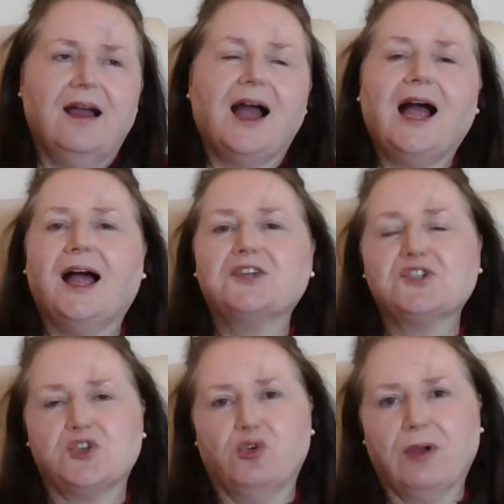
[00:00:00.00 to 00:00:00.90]
are
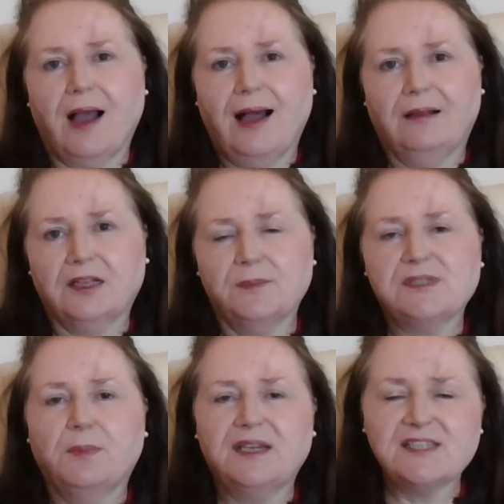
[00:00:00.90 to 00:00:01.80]
strong
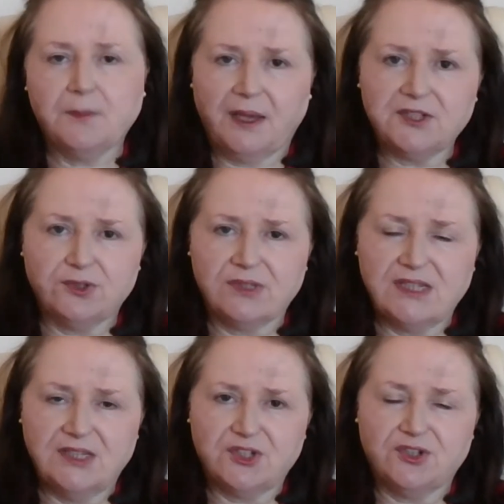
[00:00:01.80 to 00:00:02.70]
alchemists, many spiritual
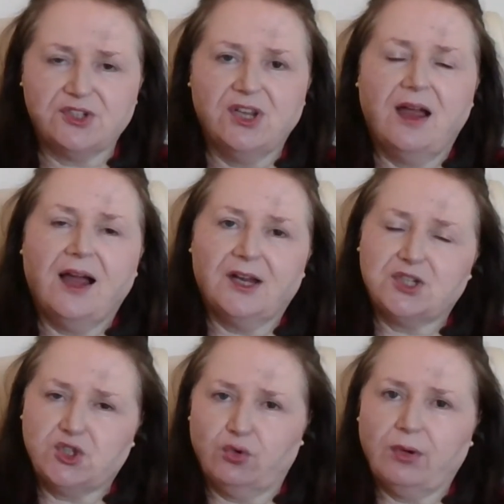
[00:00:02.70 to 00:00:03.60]
teachers are
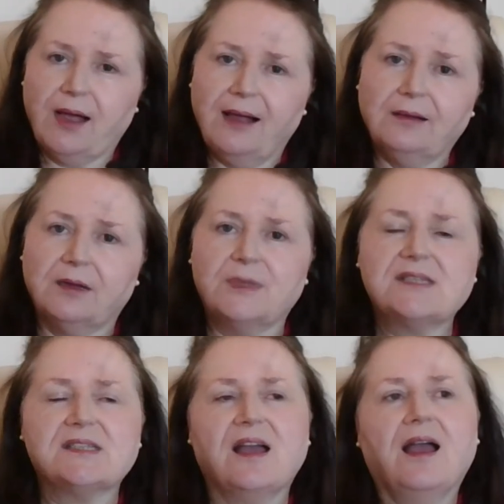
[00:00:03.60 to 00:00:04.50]
strong
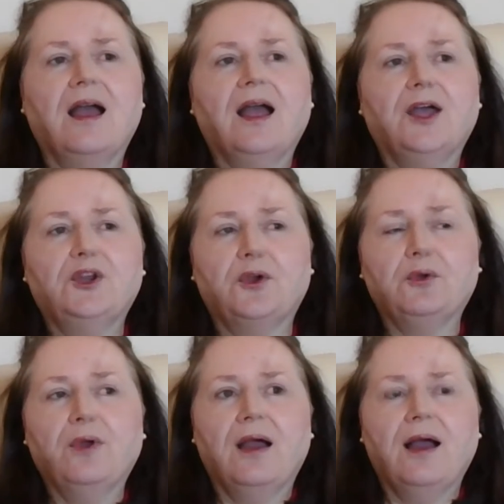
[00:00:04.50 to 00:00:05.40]
alchemists.
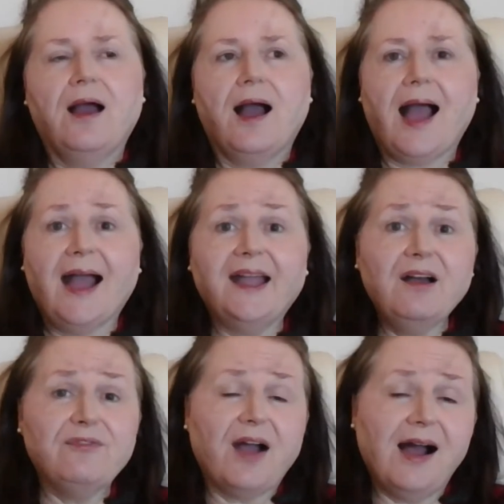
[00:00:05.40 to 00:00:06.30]
Now, I
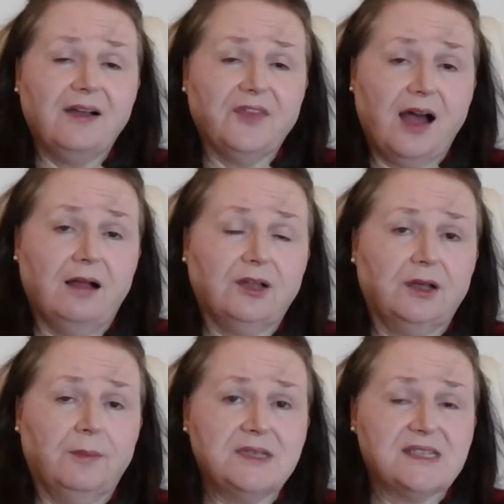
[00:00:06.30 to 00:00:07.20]
have the
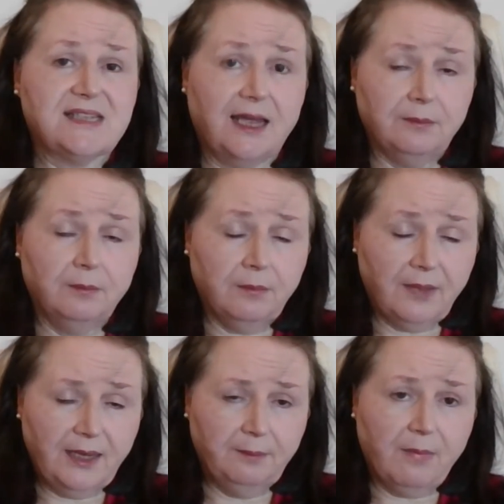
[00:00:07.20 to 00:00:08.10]
alchemist in
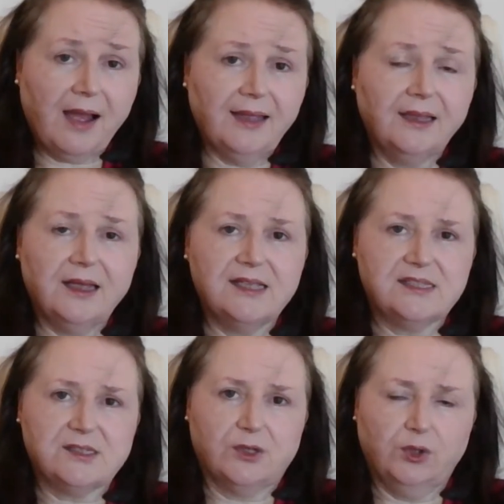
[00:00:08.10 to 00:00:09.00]
my
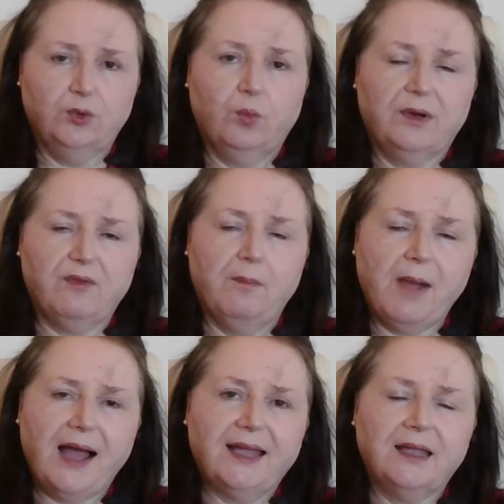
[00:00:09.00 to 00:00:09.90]
as one of
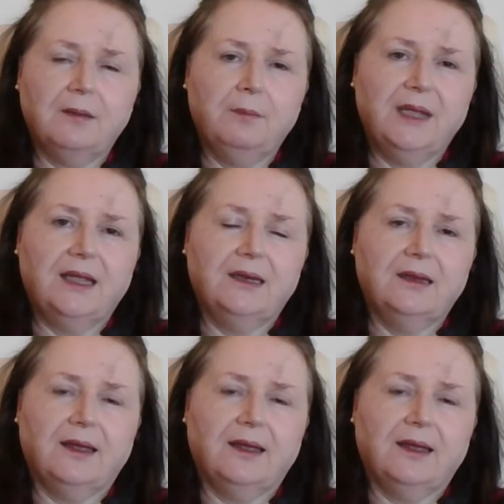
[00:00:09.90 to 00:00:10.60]
my main